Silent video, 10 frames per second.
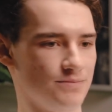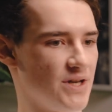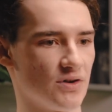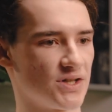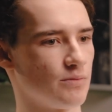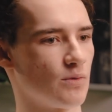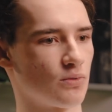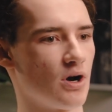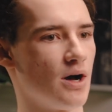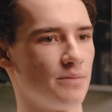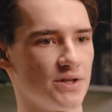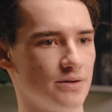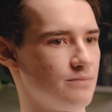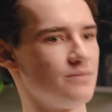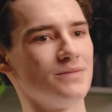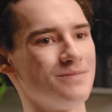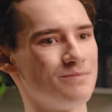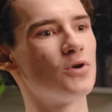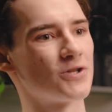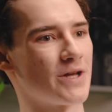give it a simple prompt, and
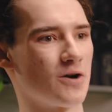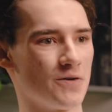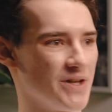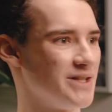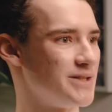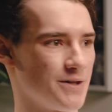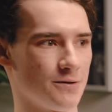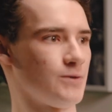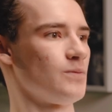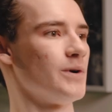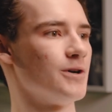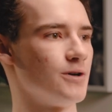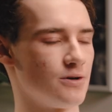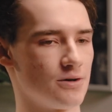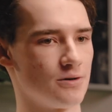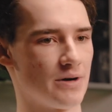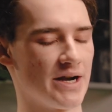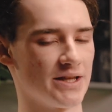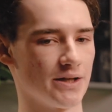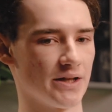push that out on LinkedIn or Twitter or
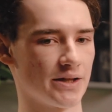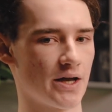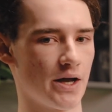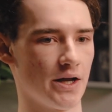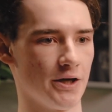anything like that.